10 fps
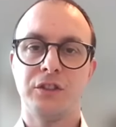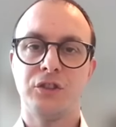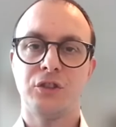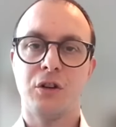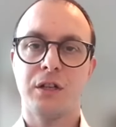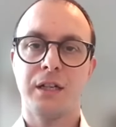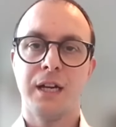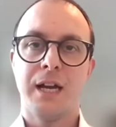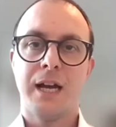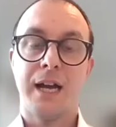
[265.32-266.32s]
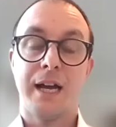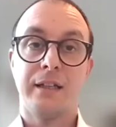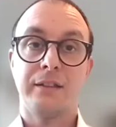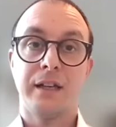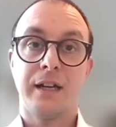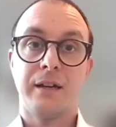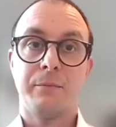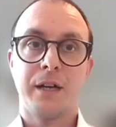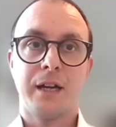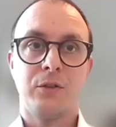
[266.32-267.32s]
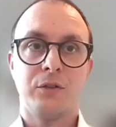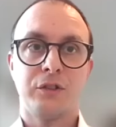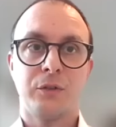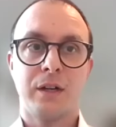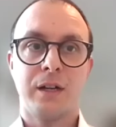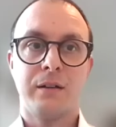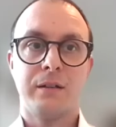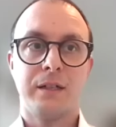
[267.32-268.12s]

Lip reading: shock, and also